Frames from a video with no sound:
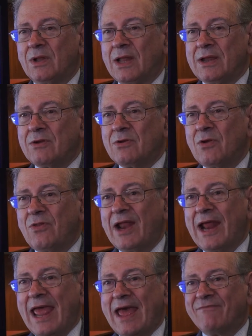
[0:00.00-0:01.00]
Well, I don't know
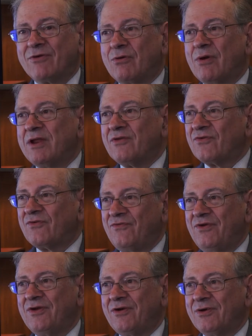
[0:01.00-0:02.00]
that I have a greatest
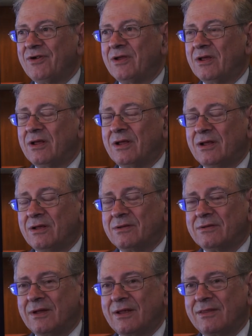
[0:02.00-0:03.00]
fear.
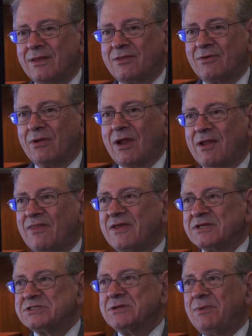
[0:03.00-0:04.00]
Uh, I think there are a lot of
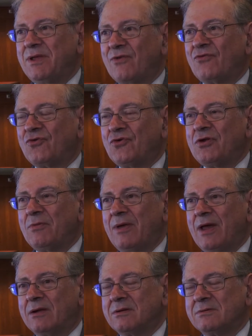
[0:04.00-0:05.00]
things to be concerned
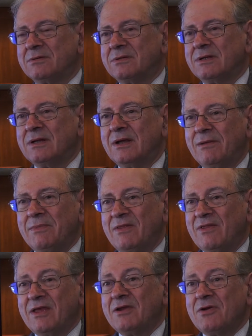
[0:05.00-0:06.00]
about. I
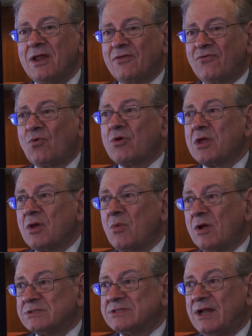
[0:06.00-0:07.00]
mean, the internet's working
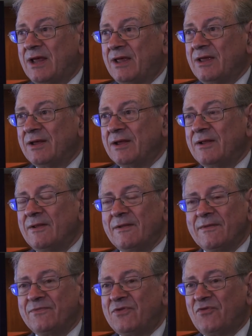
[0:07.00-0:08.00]
well today,
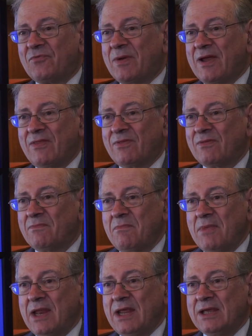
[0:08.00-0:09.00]
despite
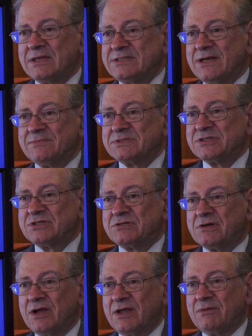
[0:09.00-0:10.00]
many attempts to
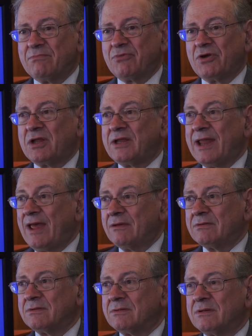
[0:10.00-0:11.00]
try and bring it
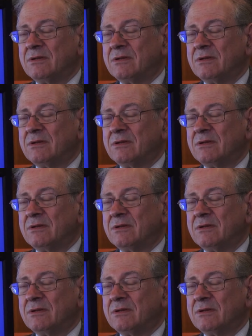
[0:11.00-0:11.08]
down.